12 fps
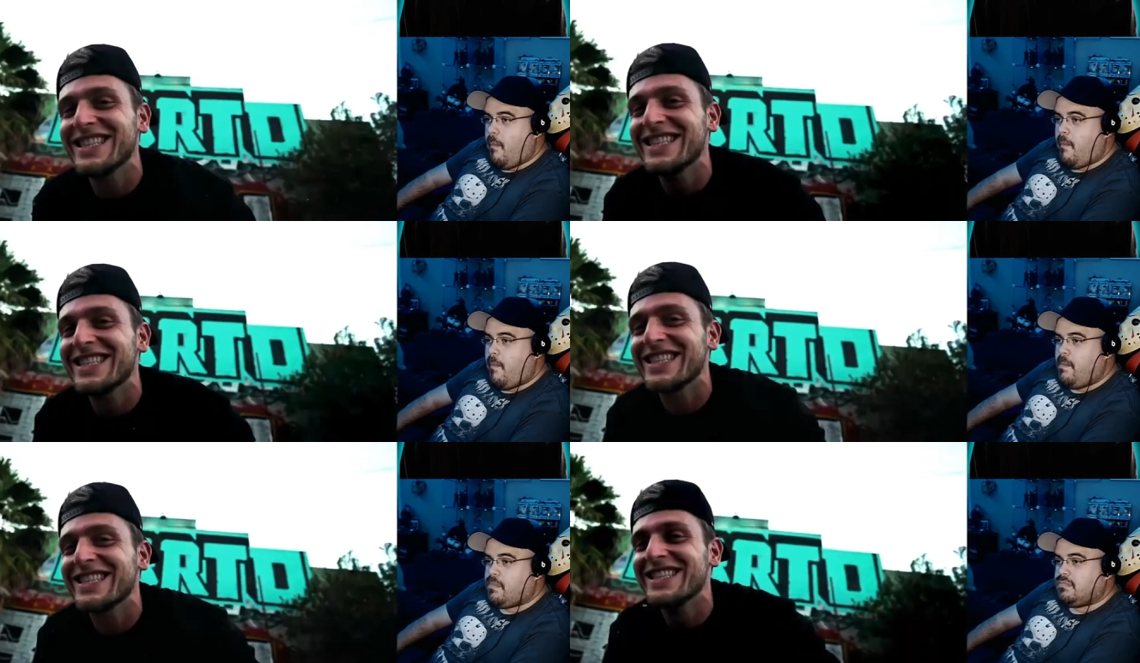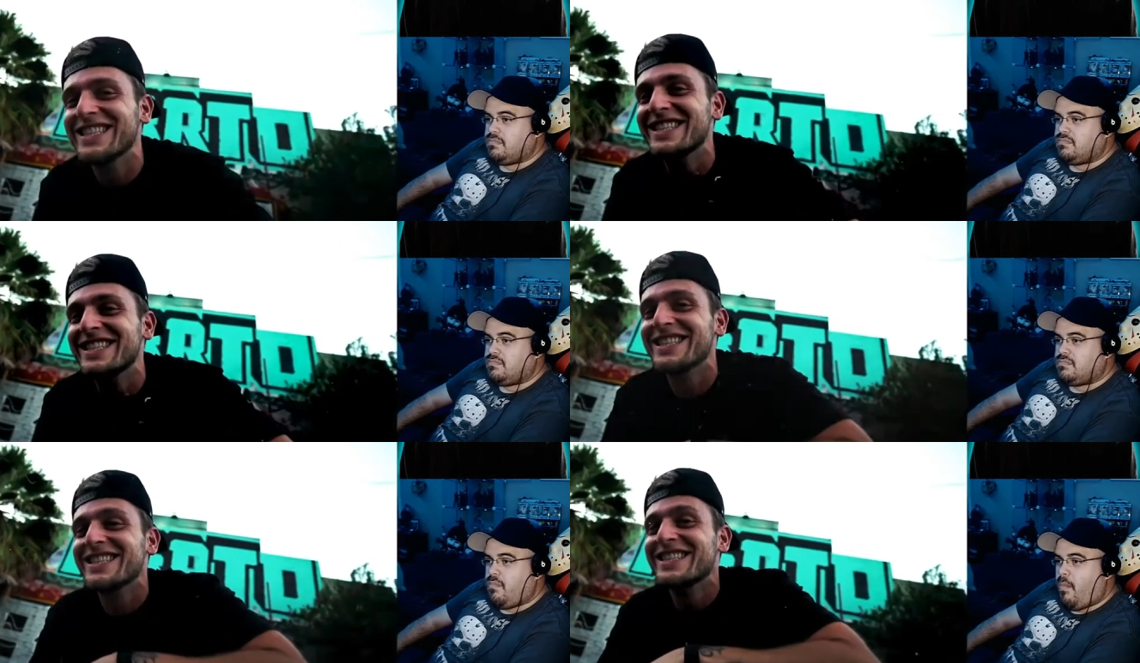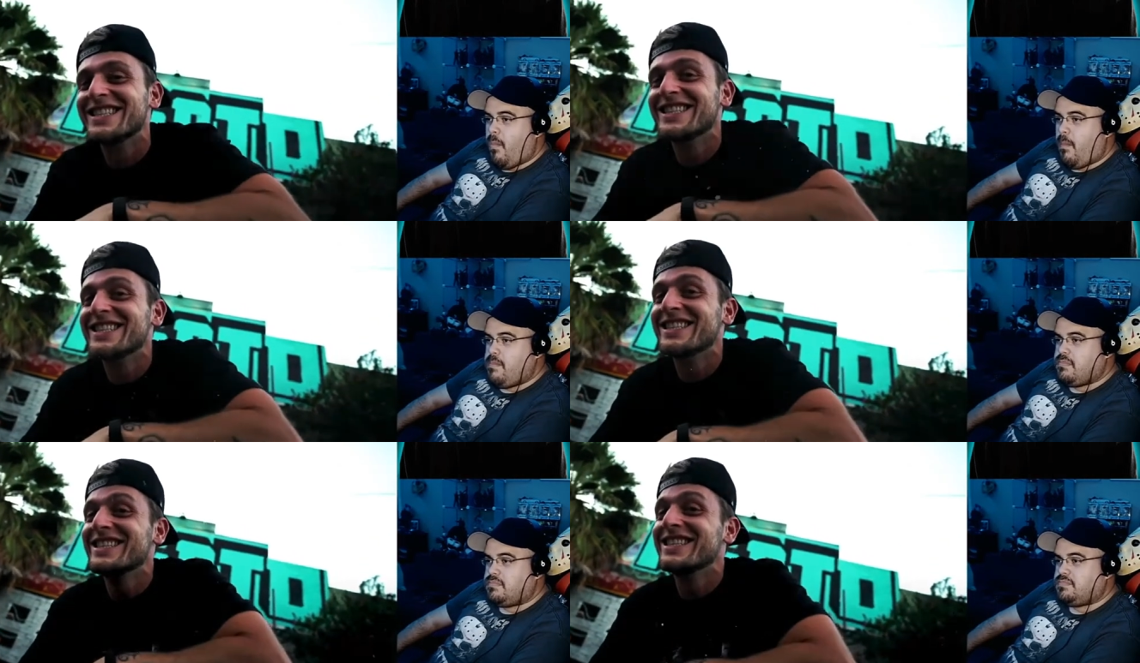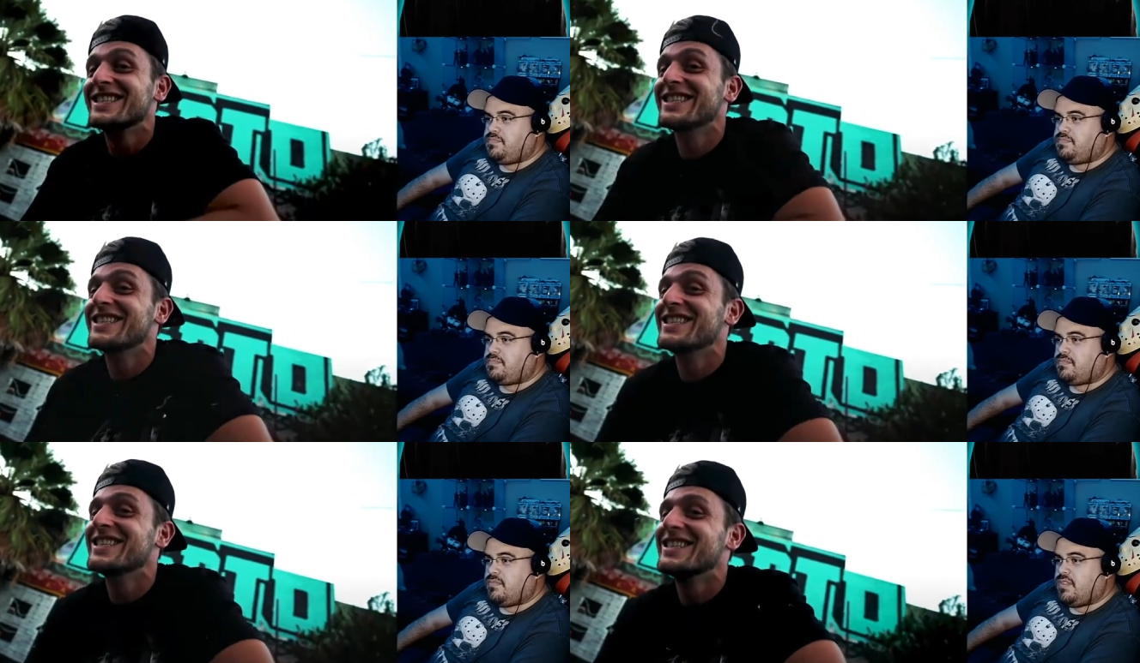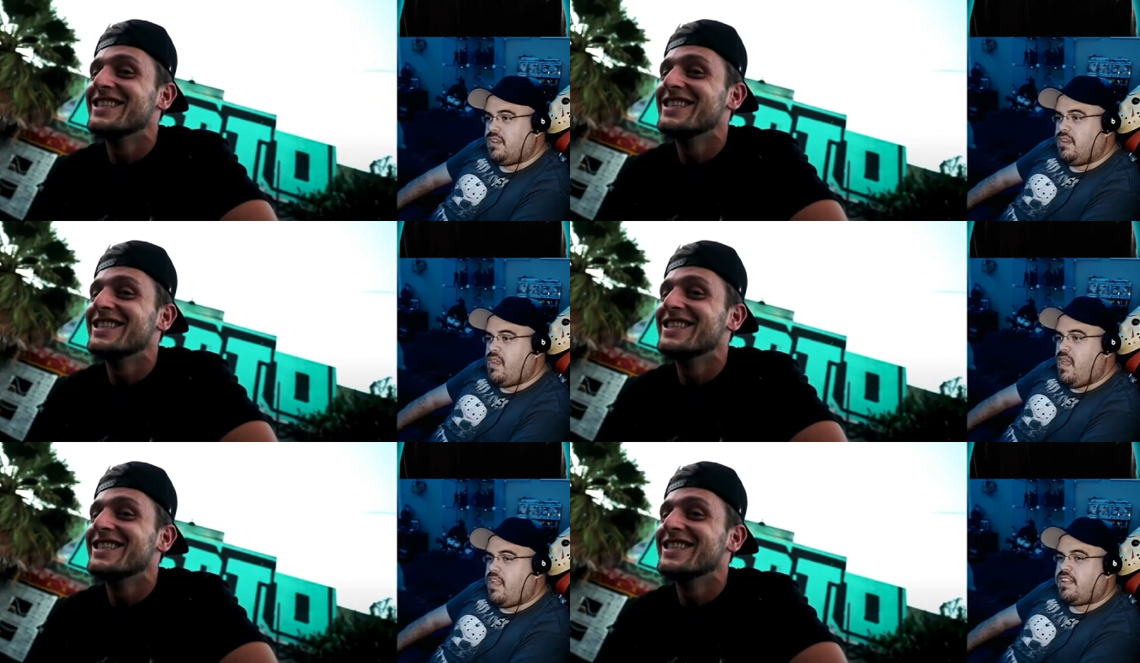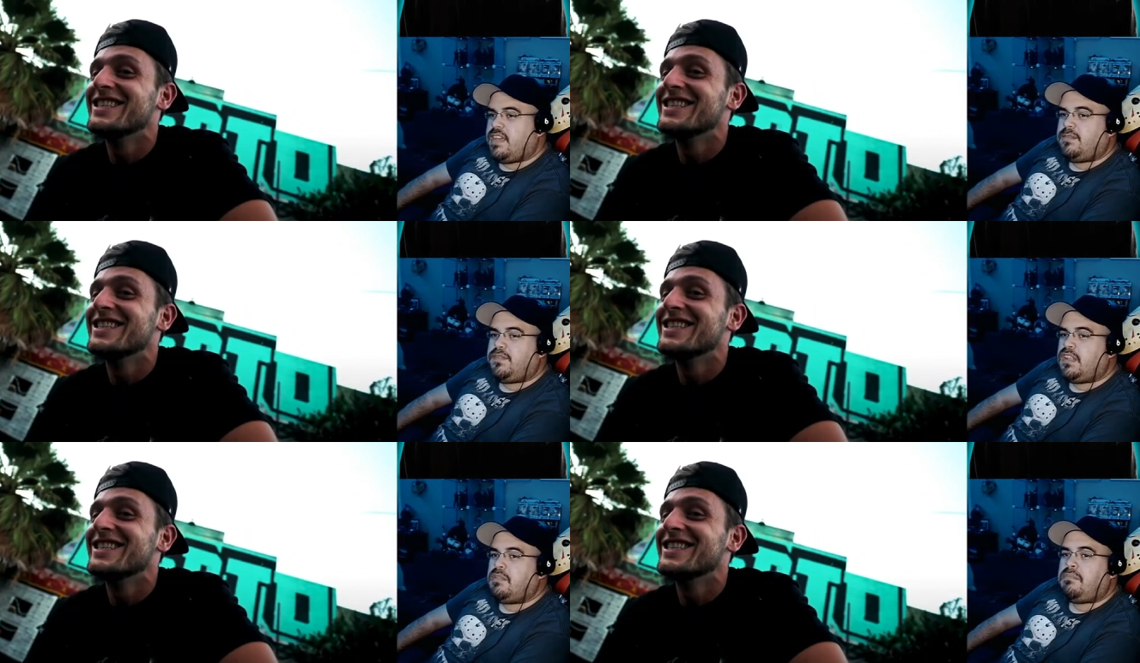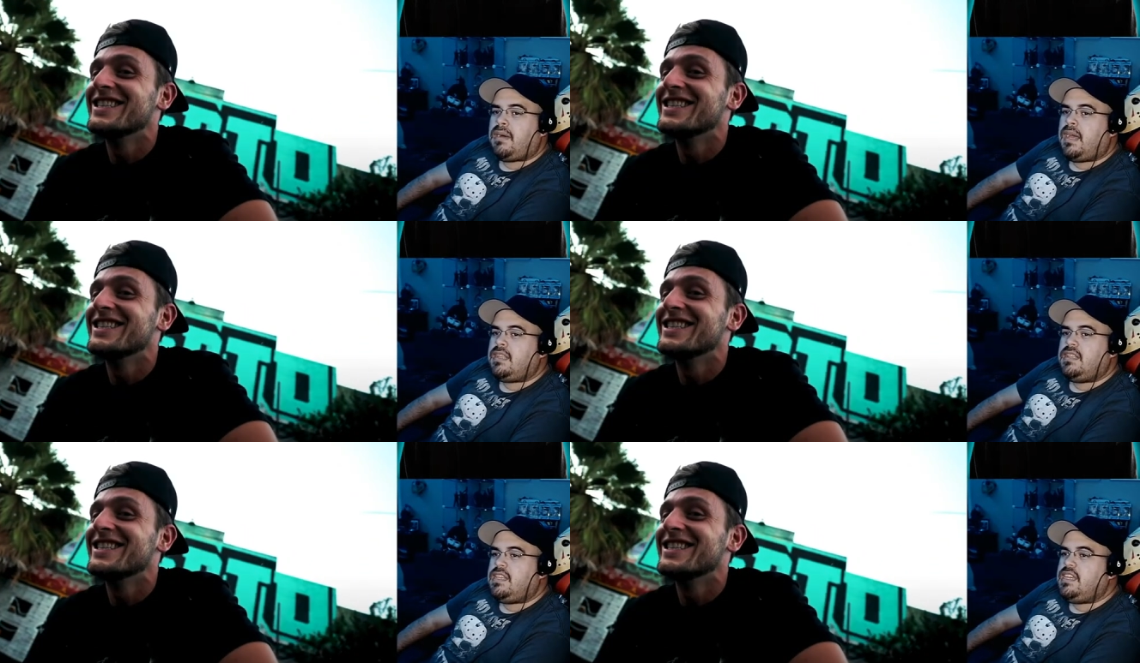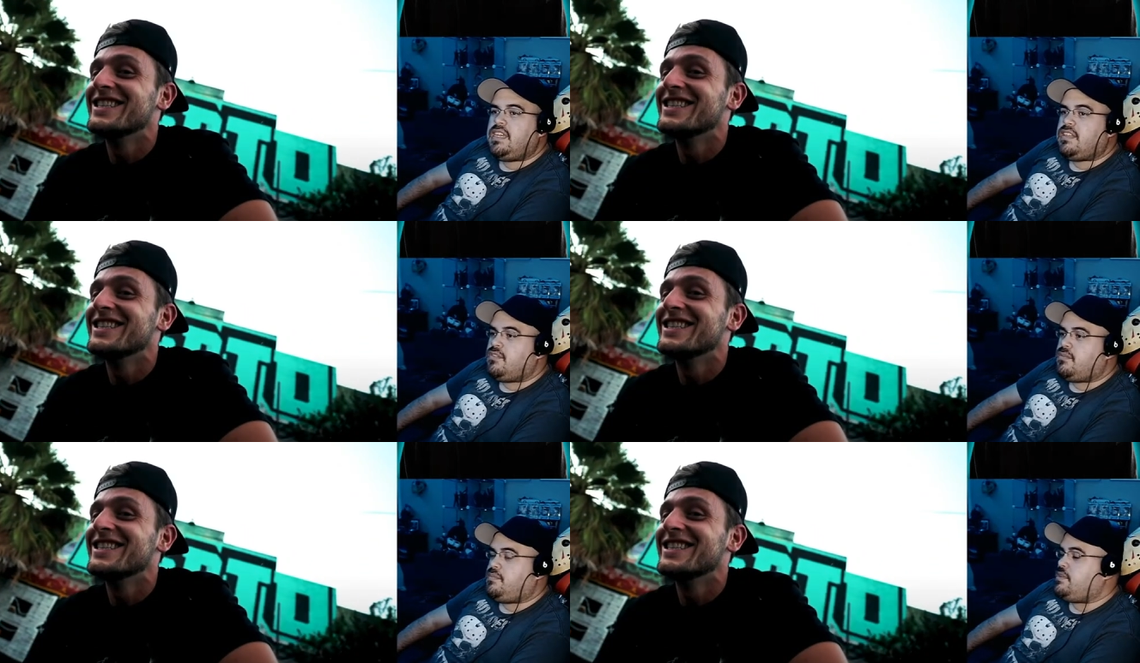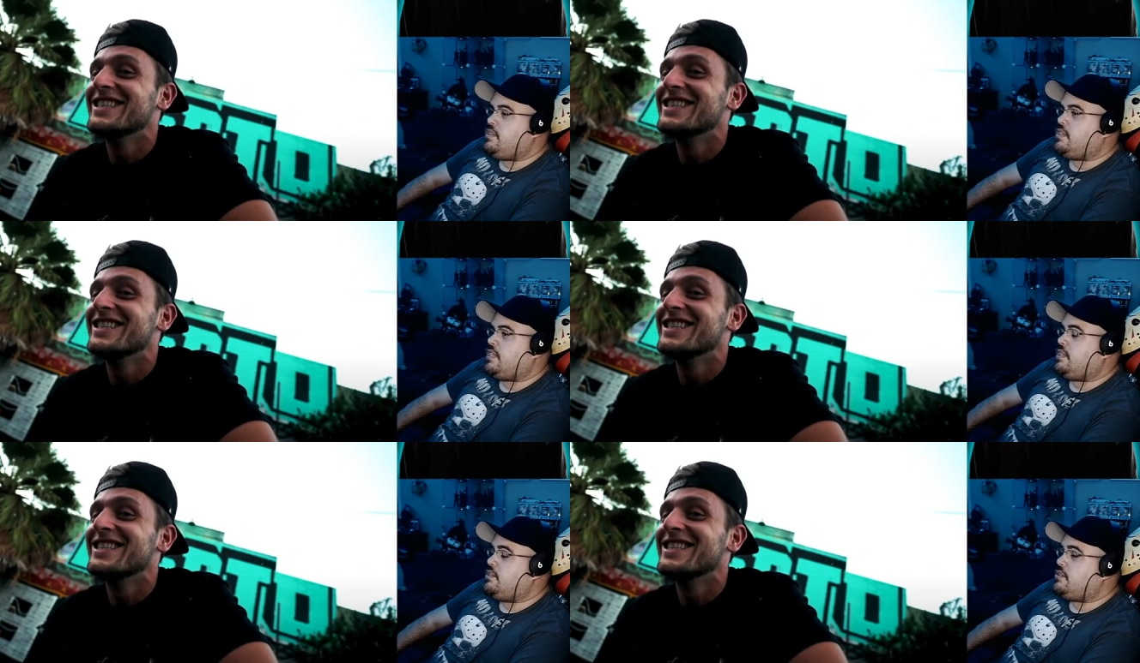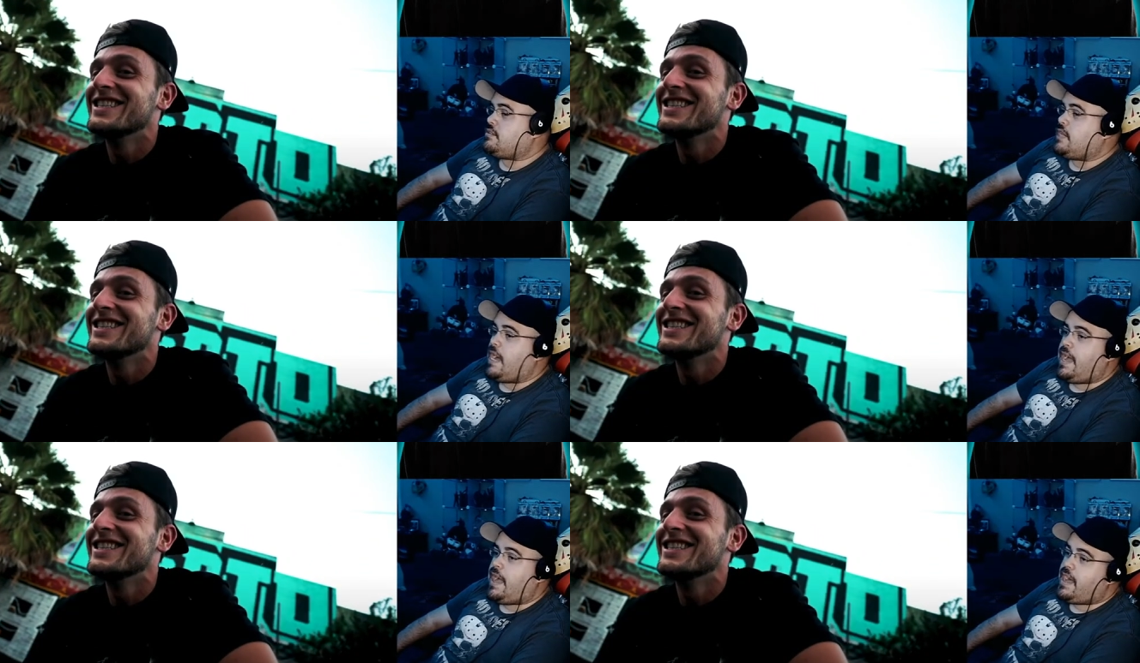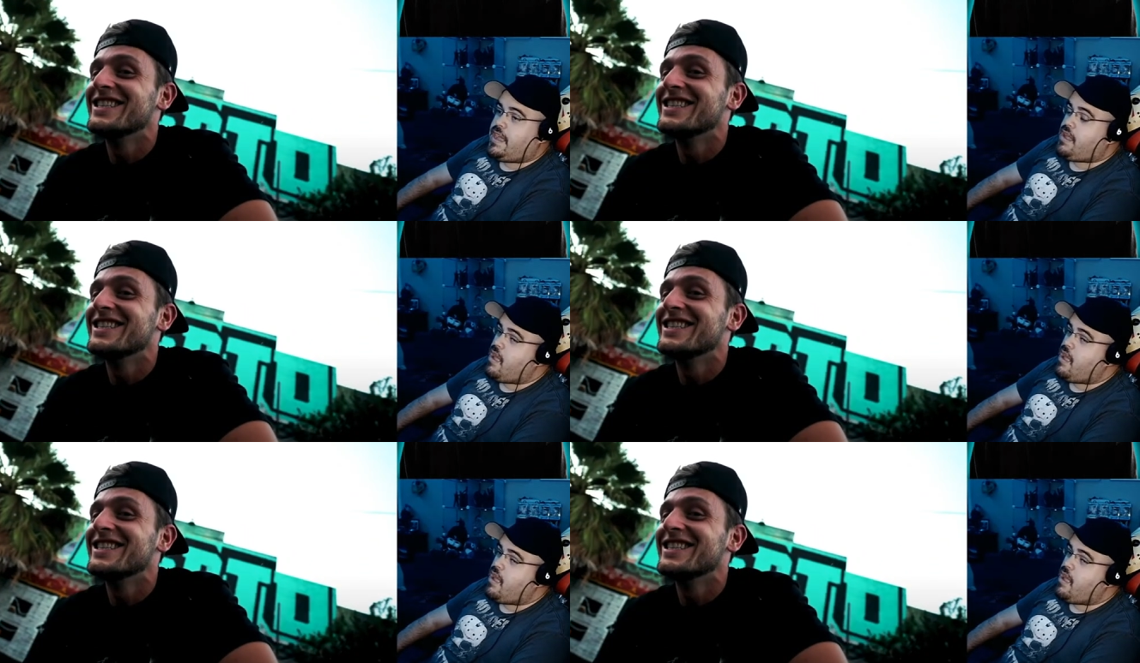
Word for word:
Speaker 1: little homie can't catch up. Yeah. Can't follow my lead. I mean, like, yo, I, I,